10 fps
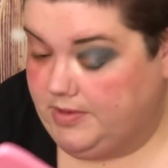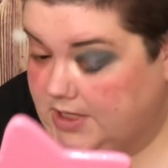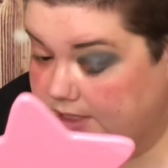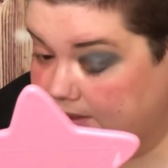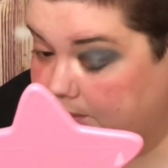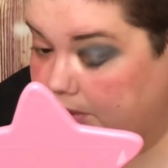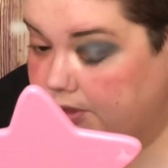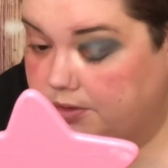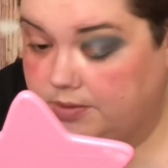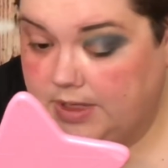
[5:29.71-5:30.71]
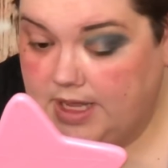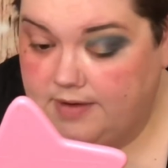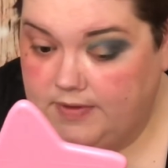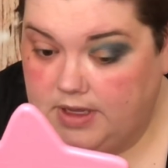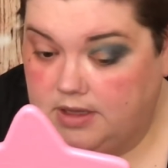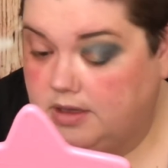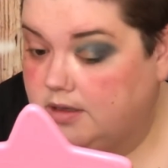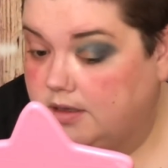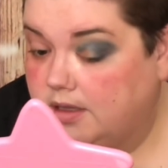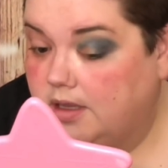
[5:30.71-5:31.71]
It's a blue and kind of like a
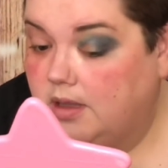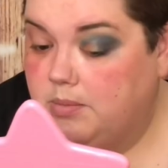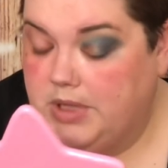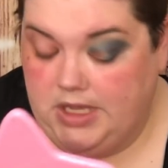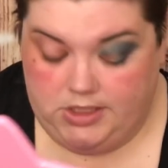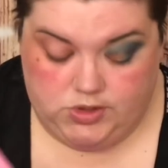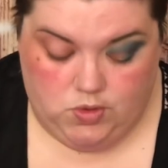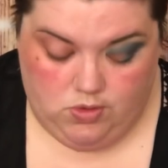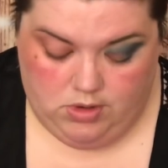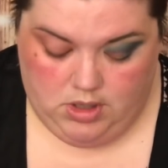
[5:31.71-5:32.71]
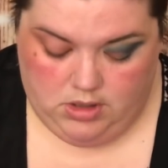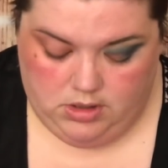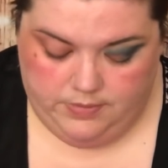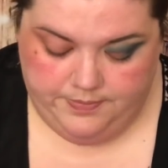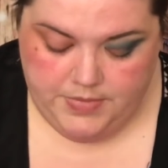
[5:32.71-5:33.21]
pinkish coral color.